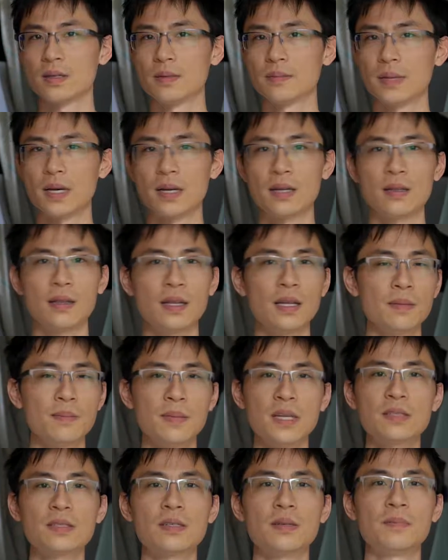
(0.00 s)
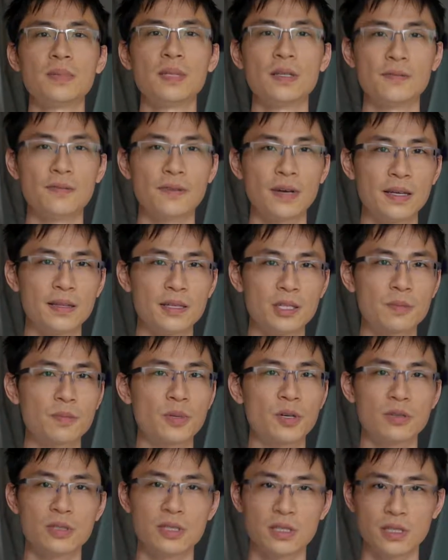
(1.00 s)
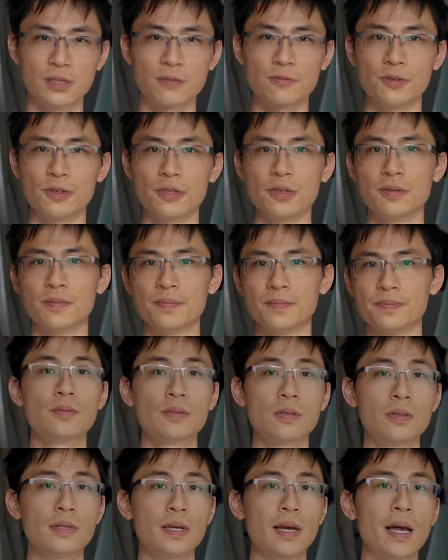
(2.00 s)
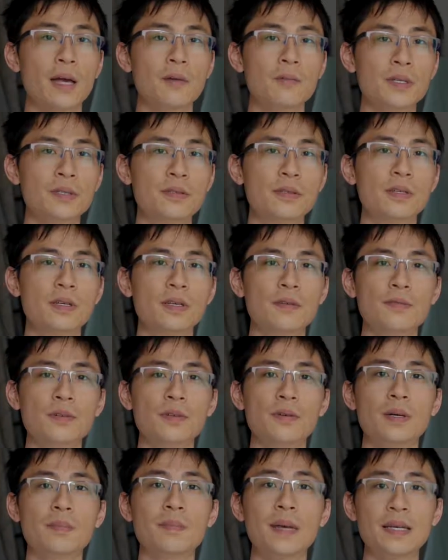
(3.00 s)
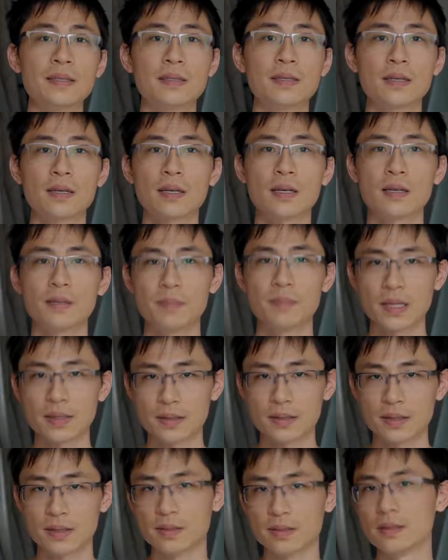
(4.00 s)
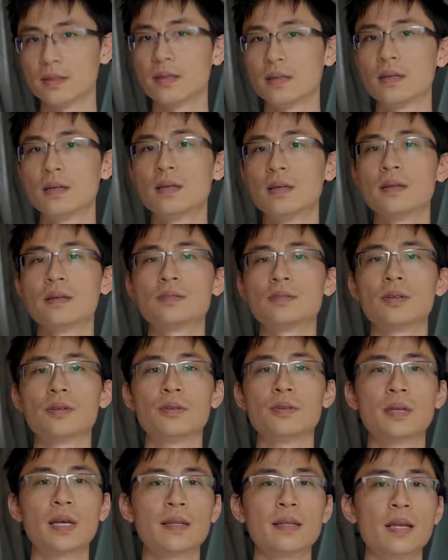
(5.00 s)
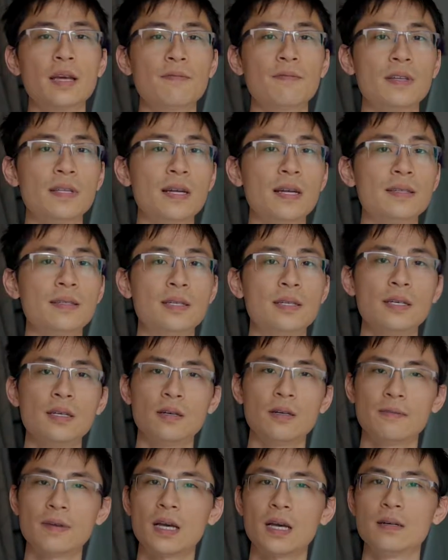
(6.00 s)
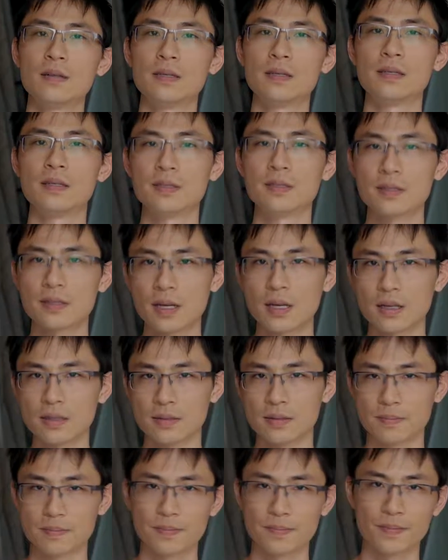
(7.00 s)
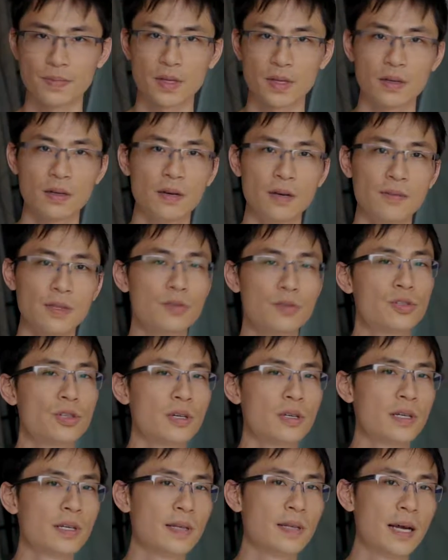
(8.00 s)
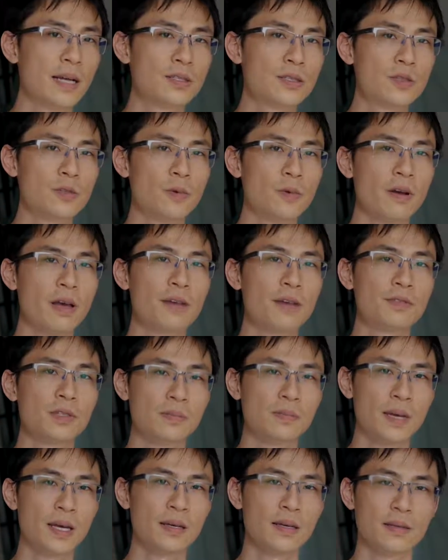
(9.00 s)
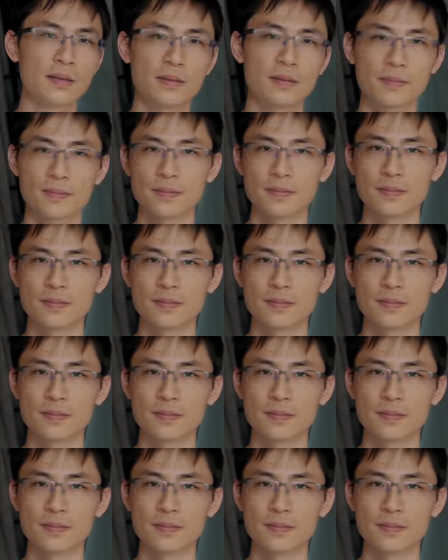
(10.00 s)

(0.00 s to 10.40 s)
But let me simplify this process for you. Today, I want to give you a basic method so you can have an idea of how it is done, of the journey that you will have to make.